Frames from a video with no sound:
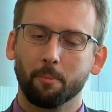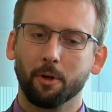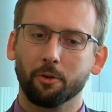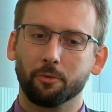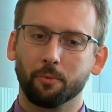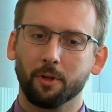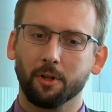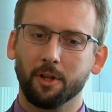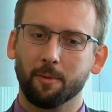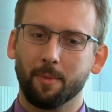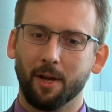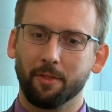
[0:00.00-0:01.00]
but it's
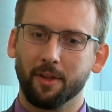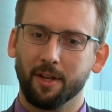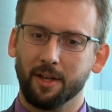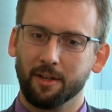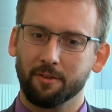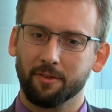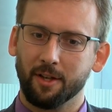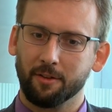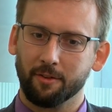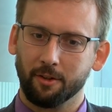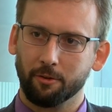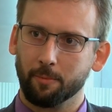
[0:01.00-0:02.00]
really about the
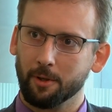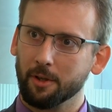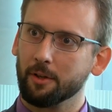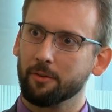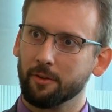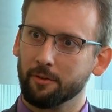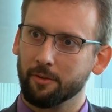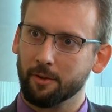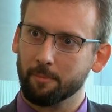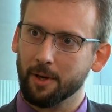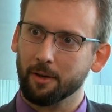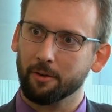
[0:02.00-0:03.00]
insights and experiences
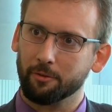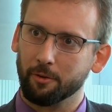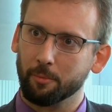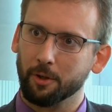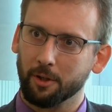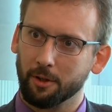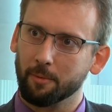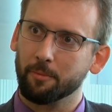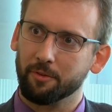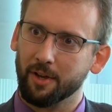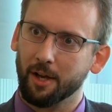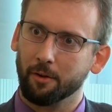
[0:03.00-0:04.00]
that parents are bringing
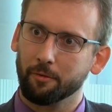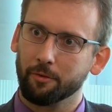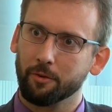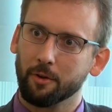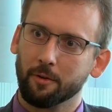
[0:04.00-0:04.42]
themselves.